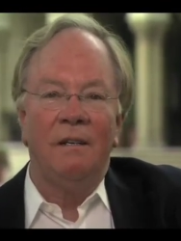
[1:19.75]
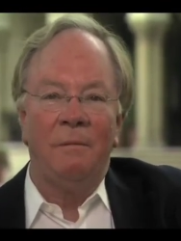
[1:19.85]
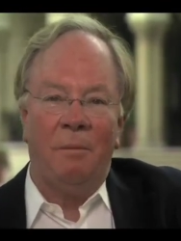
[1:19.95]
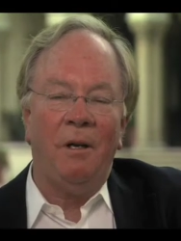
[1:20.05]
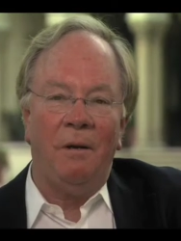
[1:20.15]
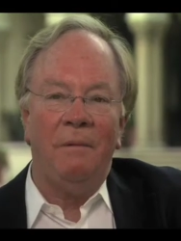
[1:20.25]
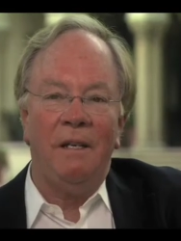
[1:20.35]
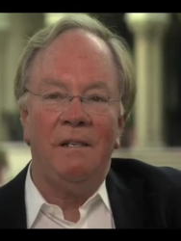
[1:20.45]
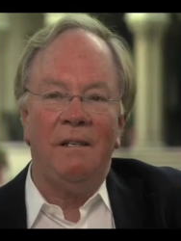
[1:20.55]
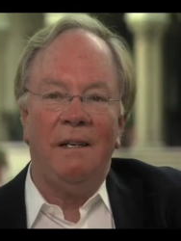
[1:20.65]
The problem
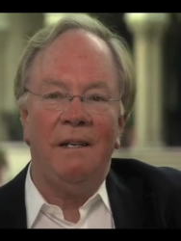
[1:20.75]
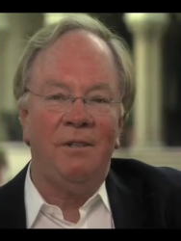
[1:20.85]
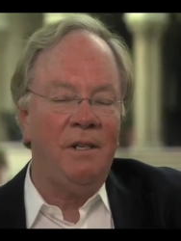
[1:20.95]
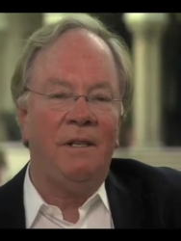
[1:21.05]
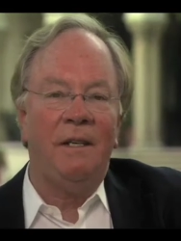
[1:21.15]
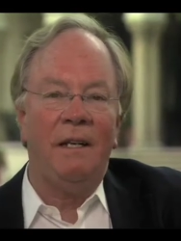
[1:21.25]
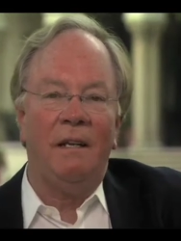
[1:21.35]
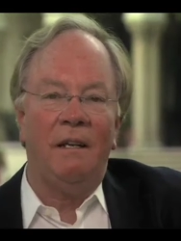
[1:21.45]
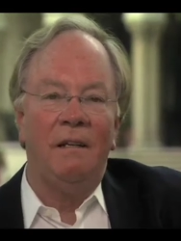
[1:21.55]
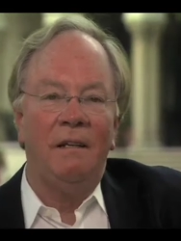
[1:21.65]
is that it's just a tail